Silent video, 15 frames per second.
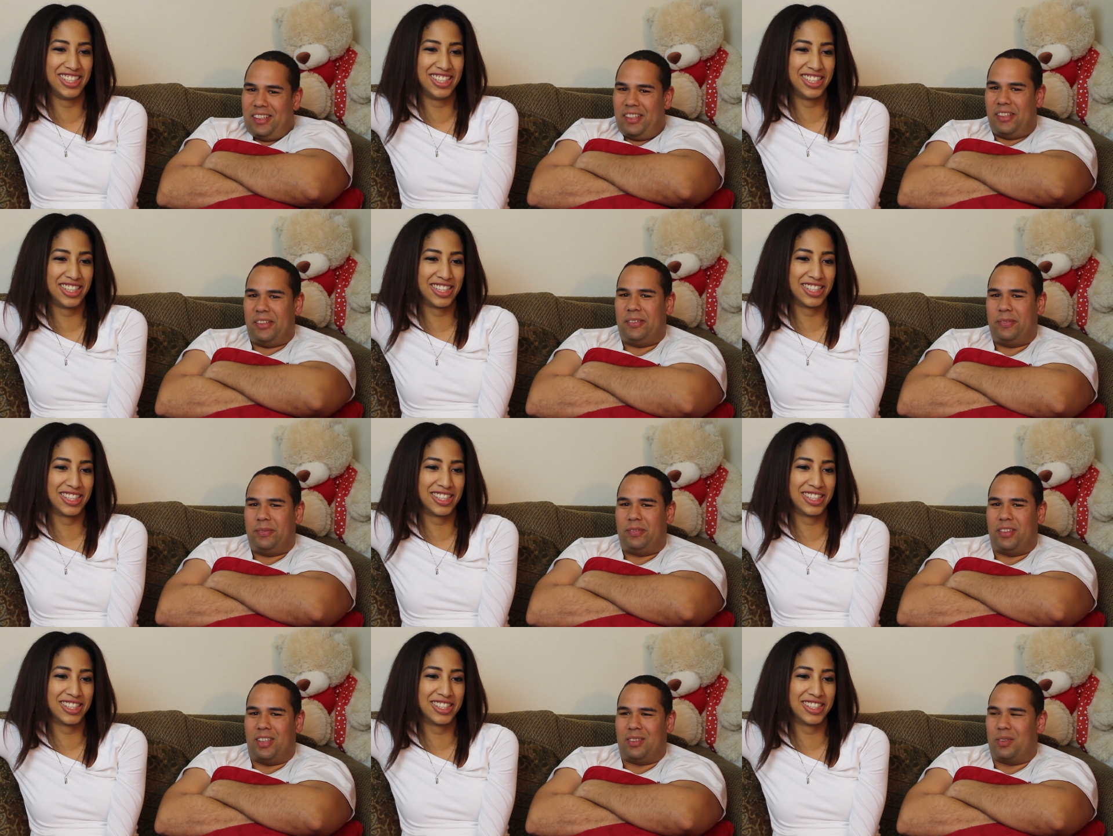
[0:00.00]
Speaker 1: yeah
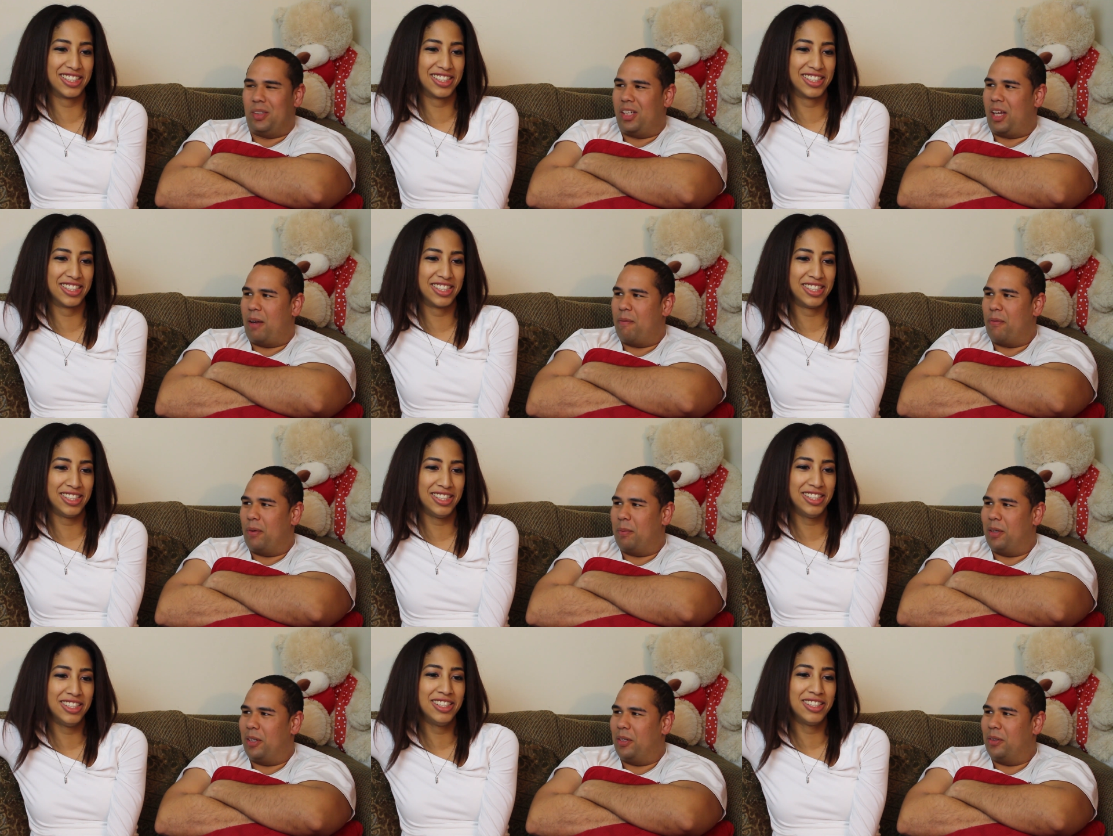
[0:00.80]
that's where it came
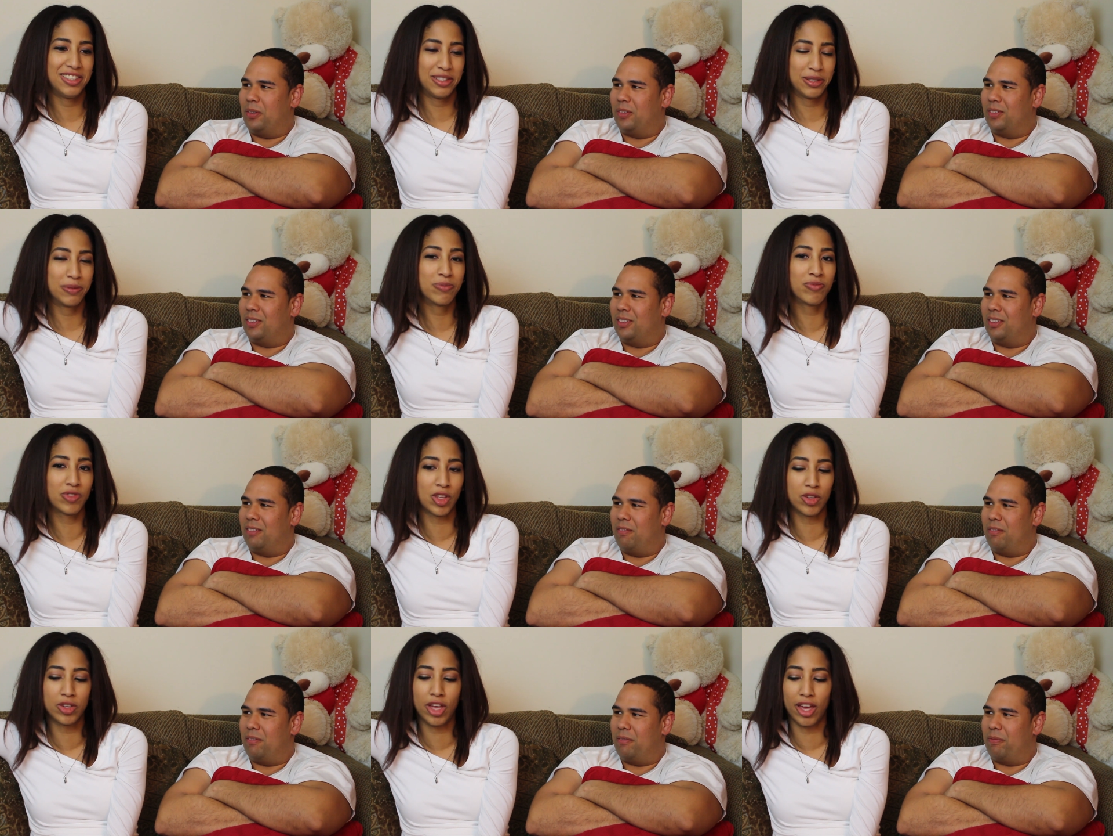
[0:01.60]
from I know
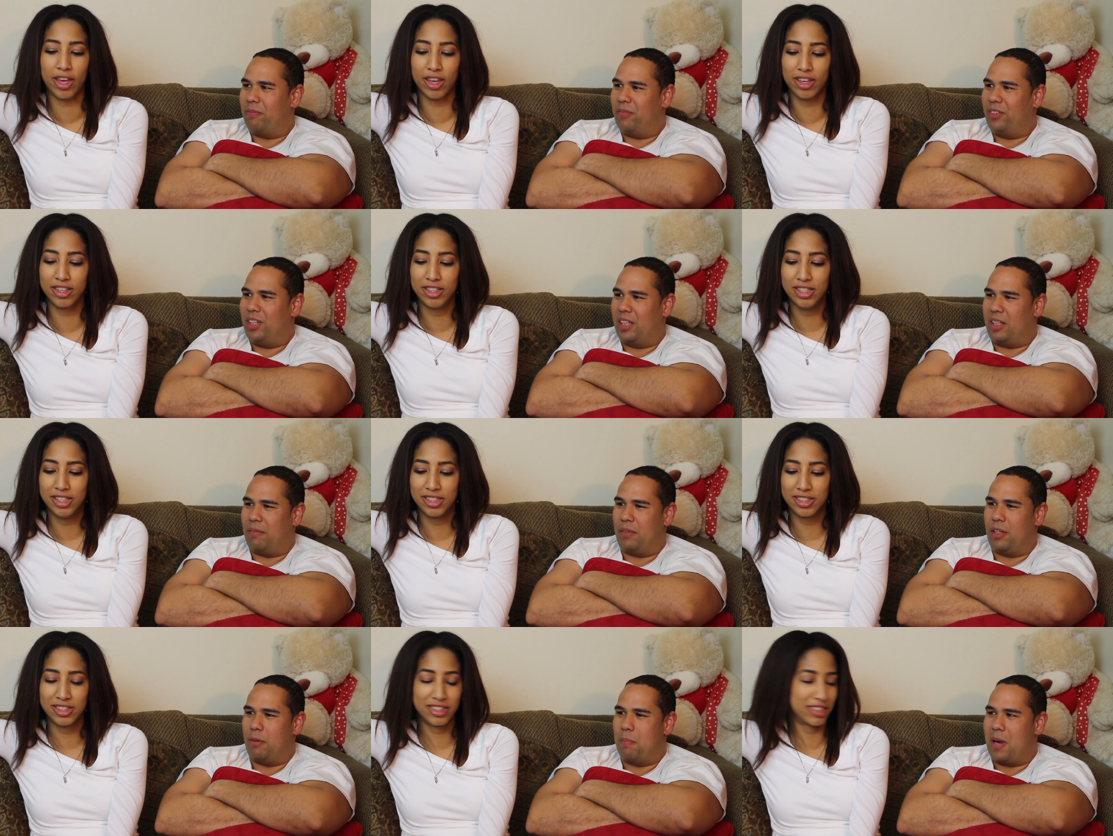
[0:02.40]
Speaker 2: okay you have
Speaker 1: to have a
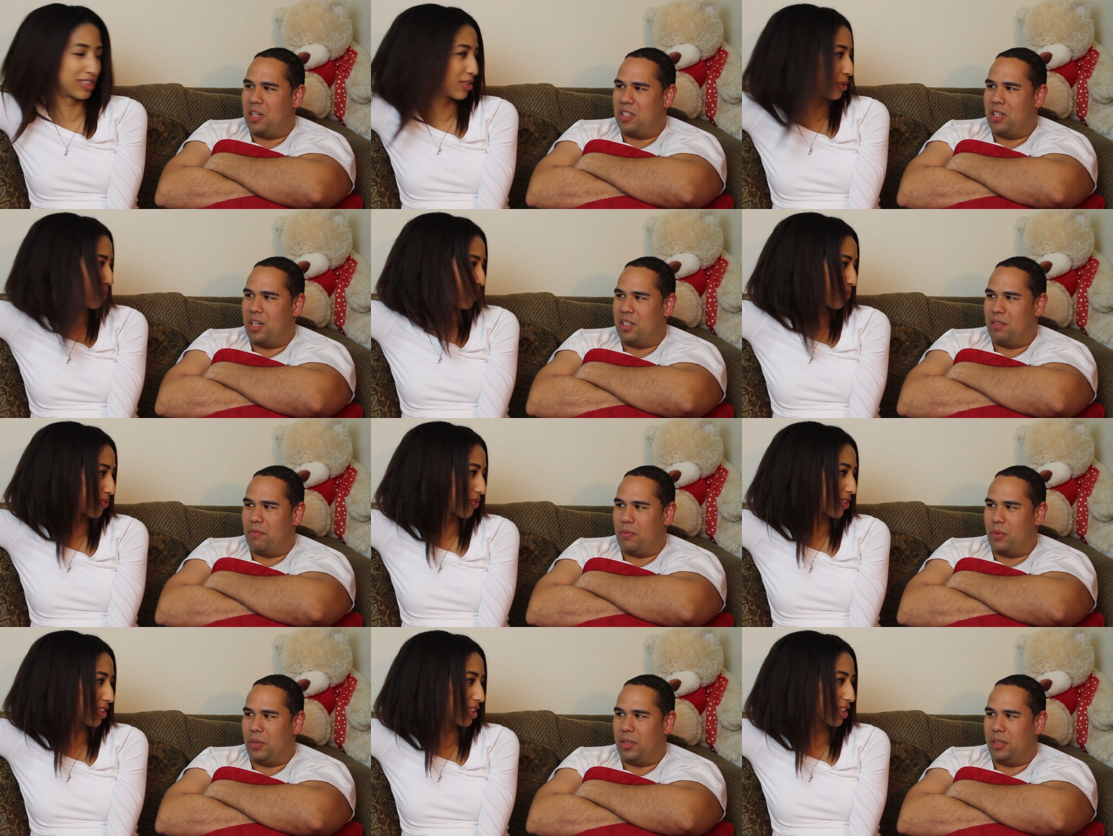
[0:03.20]
good imagination
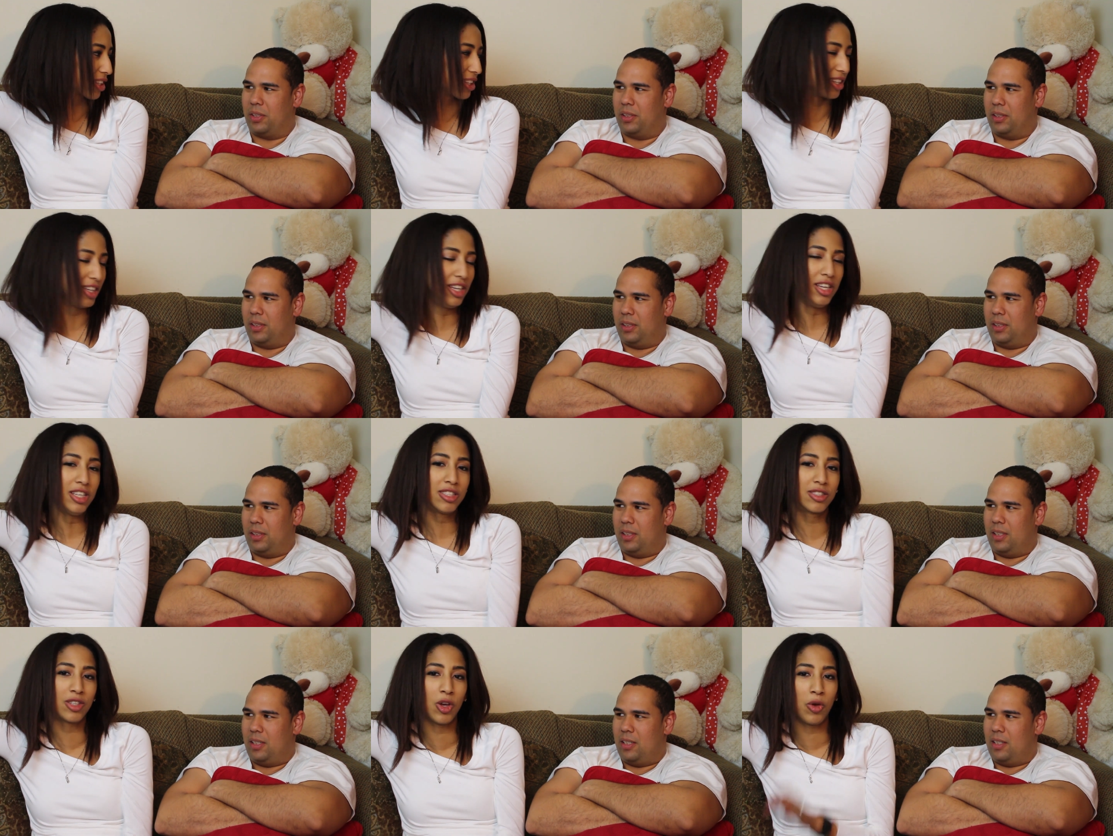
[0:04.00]
for it
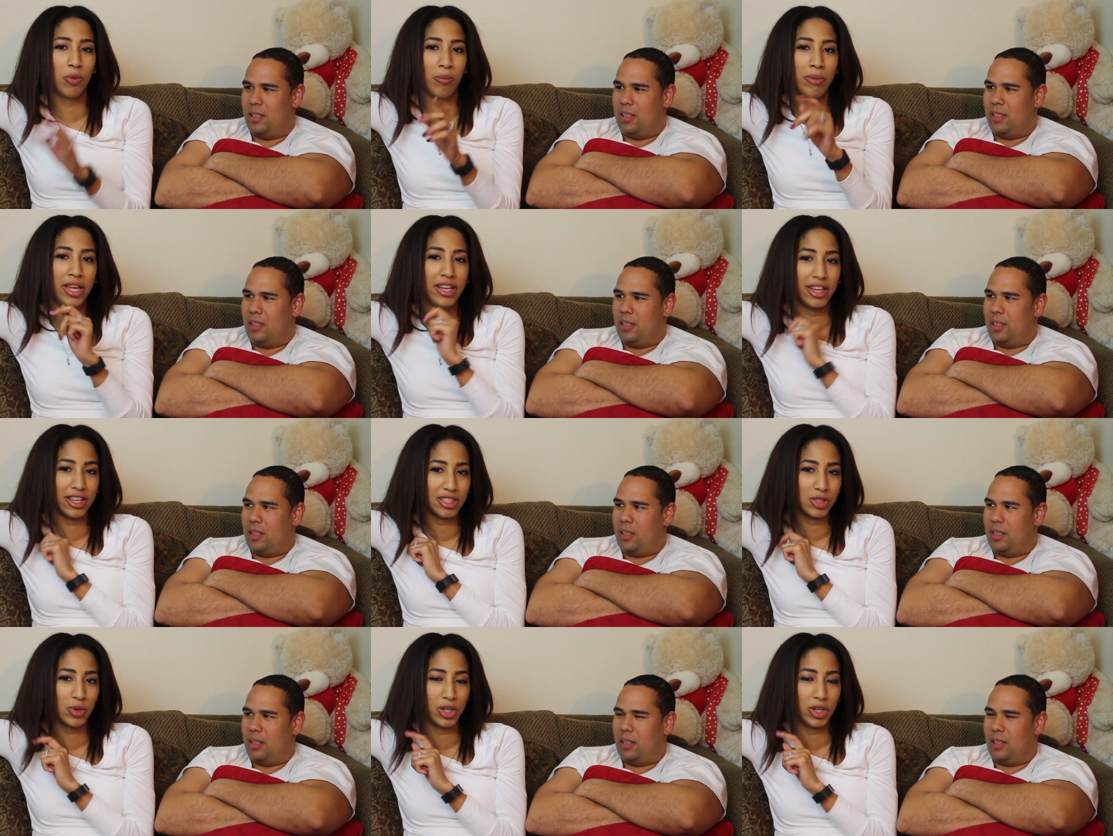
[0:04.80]
Speaker 2: so my next